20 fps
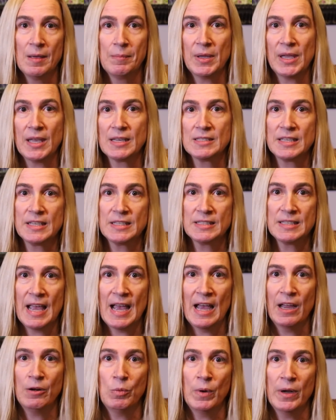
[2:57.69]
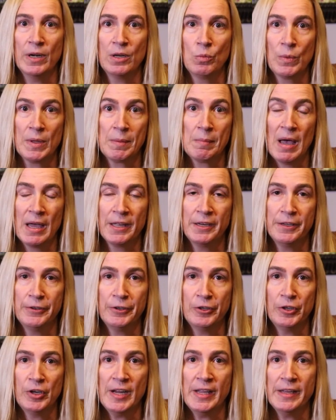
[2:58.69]
because he's had one and we
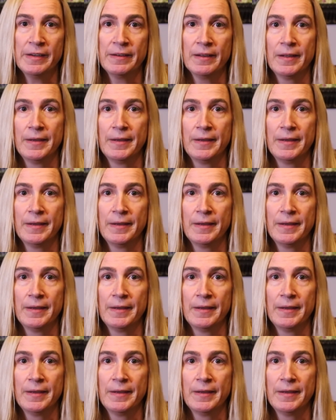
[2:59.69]
monitor it,